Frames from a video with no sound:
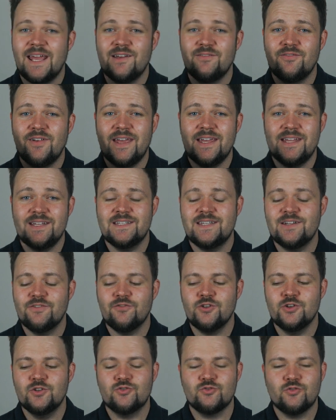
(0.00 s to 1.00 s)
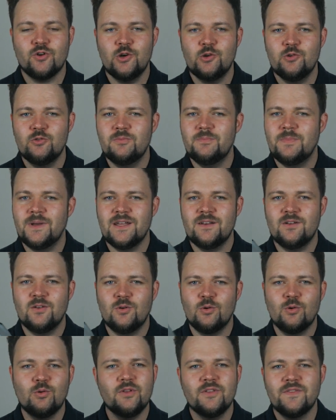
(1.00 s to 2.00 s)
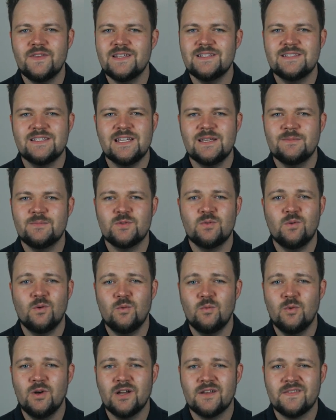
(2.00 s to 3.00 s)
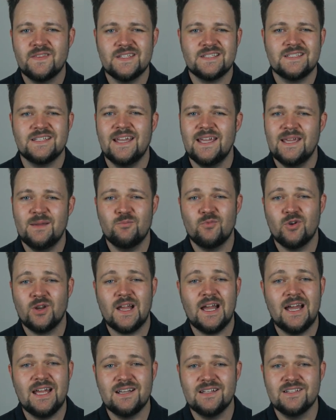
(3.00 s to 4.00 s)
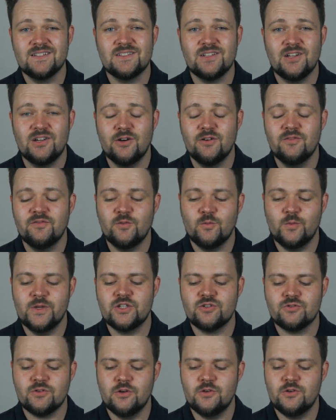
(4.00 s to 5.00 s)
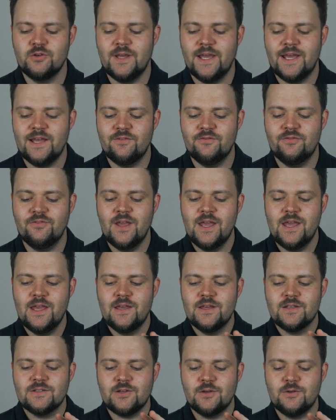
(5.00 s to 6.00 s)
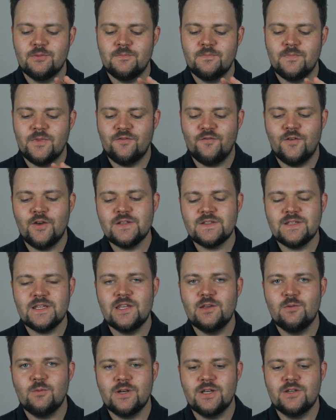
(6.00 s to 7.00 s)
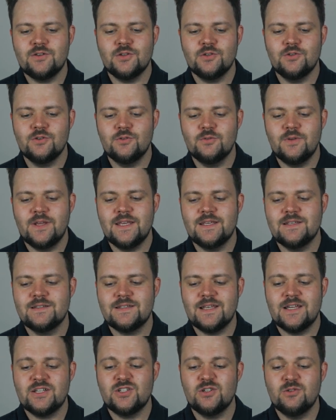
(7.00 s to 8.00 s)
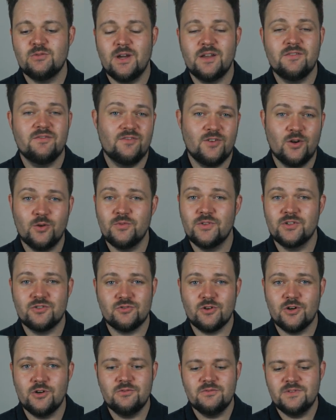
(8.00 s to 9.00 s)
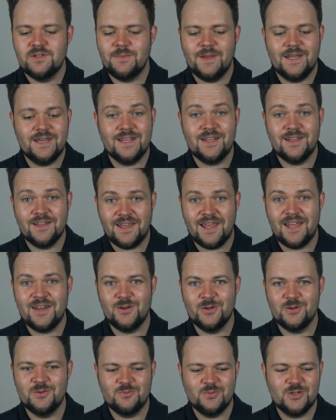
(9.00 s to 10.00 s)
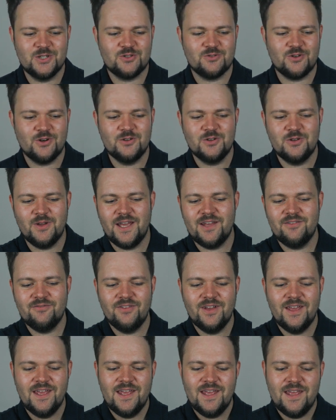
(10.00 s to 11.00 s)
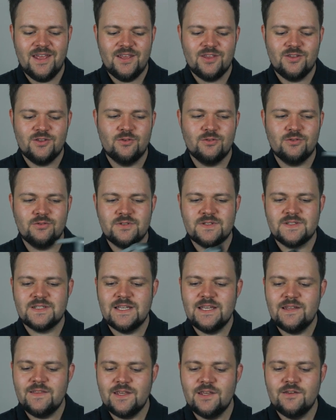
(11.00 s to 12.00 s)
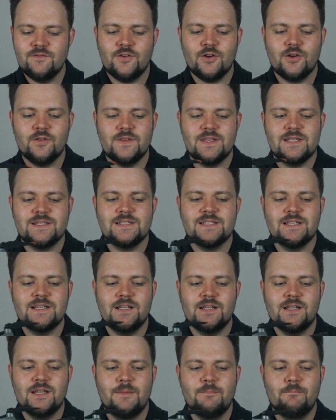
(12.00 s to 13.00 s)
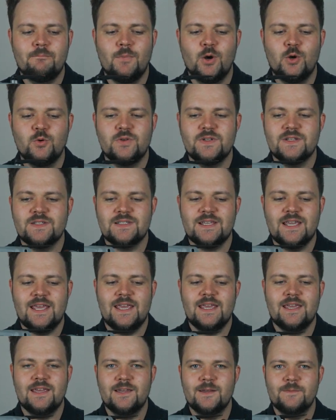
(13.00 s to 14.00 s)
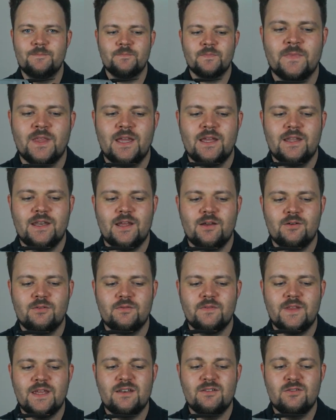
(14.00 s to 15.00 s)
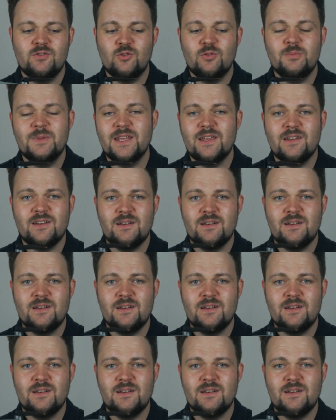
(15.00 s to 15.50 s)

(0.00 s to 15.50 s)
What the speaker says: have a different drone, but all of these tips will work the same regardless of which drone you have. So the first thing you want to do is, as you unfold the drone, depending again on which drone you have, you'll see that you've got these little motors here. Now, they're normally